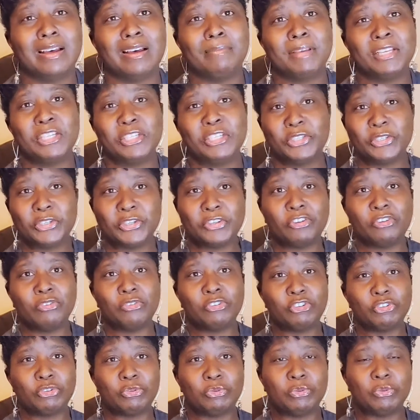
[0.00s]
make sure you
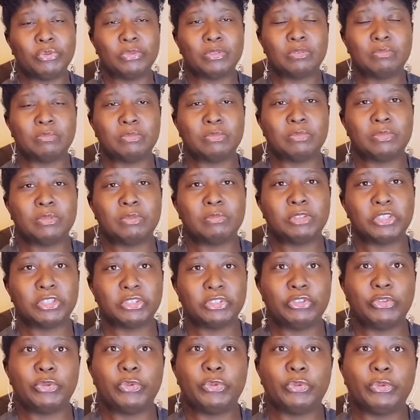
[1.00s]
choose some
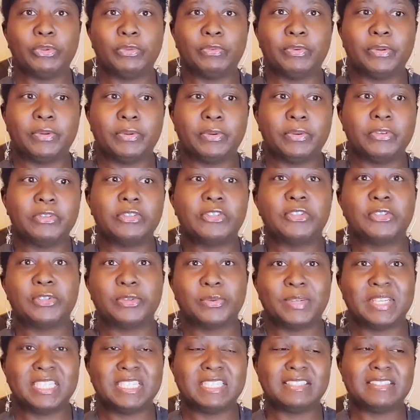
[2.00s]
good shoes for your
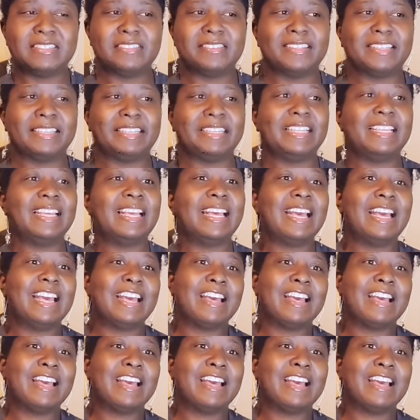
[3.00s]
situation, okay?